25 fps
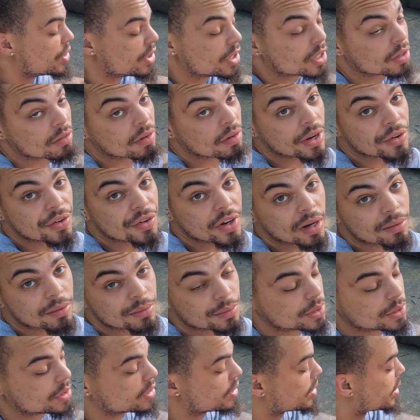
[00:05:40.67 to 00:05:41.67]
need it right now,
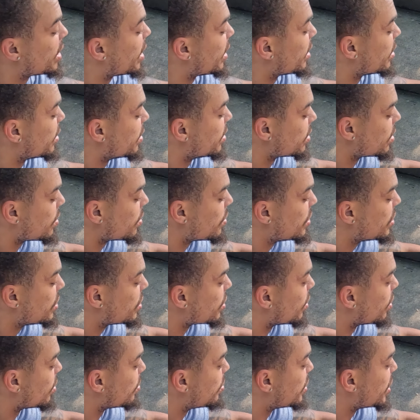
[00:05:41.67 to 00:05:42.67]
but we just got it in, so we
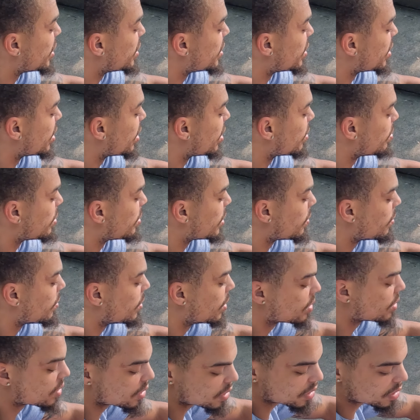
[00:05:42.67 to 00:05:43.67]
just gonna put it together, put the
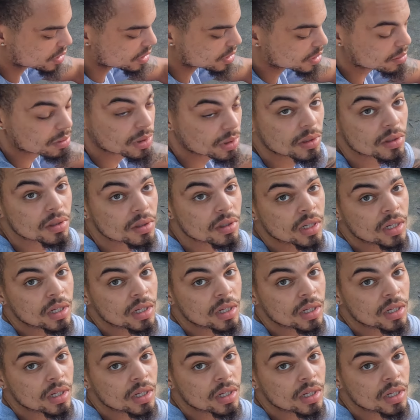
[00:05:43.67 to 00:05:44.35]
wheels on. It should be